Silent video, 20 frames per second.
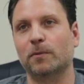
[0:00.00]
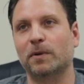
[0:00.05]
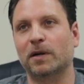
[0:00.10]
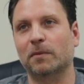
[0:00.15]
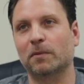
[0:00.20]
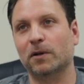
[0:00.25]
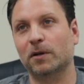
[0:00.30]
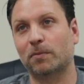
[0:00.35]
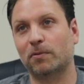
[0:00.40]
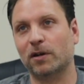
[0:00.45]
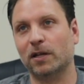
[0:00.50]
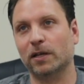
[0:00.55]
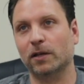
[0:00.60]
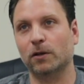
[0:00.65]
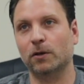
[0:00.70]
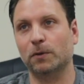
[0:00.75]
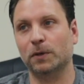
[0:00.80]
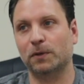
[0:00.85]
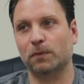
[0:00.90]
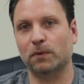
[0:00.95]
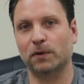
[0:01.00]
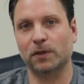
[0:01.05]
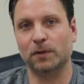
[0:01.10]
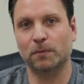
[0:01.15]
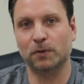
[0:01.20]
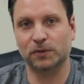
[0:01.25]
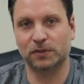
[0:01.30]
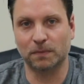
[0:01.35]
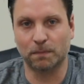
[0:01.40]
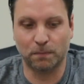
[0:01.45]
but I'm going to probably go with one of the
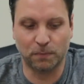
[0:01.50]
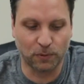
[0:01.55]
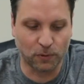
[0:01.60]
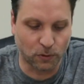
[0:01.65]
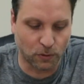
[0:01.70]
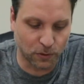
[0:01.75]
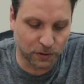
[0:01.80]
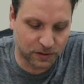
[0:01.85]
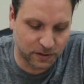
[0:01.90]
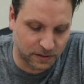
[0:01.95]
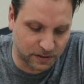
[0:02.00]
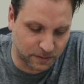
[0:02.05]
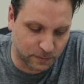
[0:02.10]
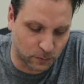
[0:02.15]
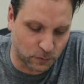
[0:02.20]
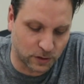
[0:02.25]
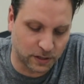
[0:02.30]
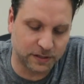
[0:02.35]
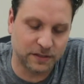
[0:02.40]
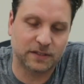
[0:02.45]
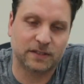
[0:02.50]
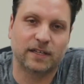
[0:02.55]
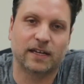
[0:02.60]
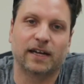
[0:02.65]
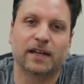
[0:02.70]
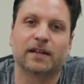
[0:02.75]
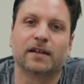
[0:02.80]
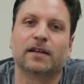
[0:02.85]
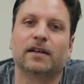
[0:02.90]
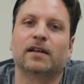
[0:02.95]
most important ones
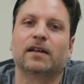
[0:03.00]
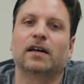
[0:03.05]
that